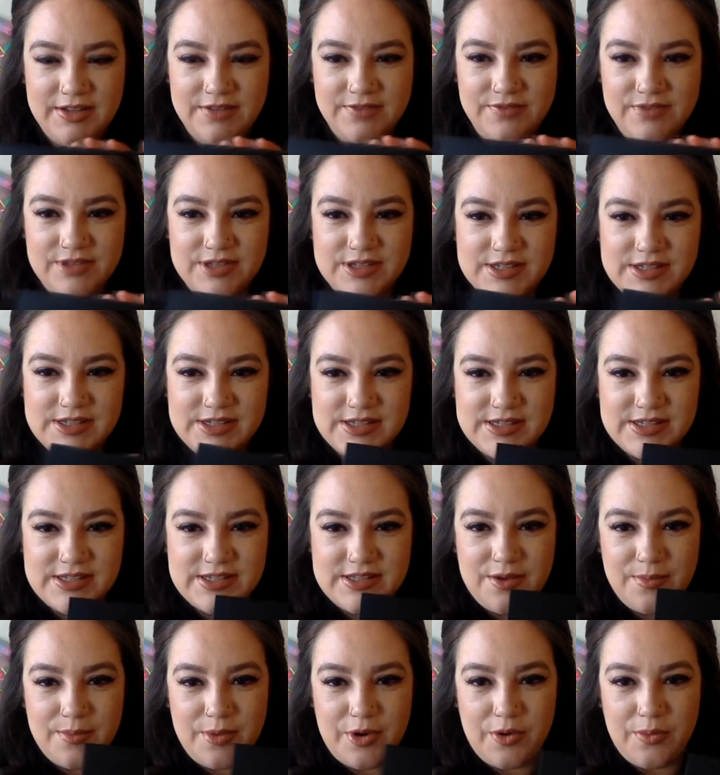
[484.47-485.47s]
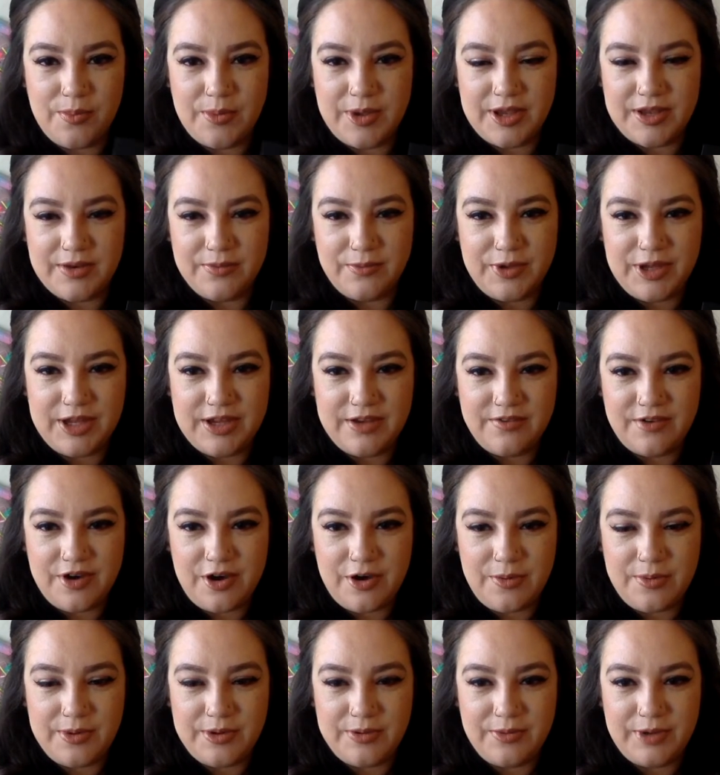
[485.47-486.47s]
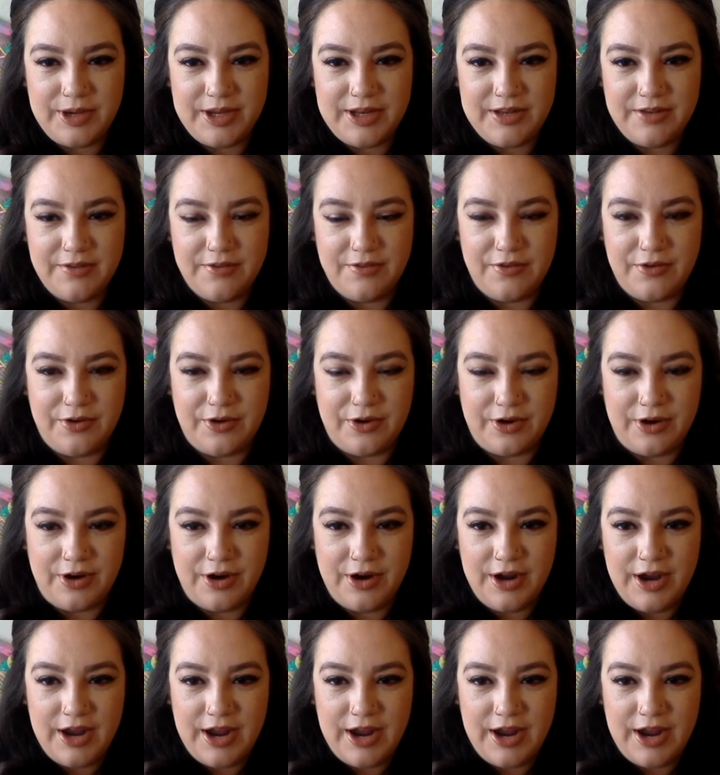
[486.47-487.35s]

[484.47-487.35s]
This is the moment we have all been waiting for.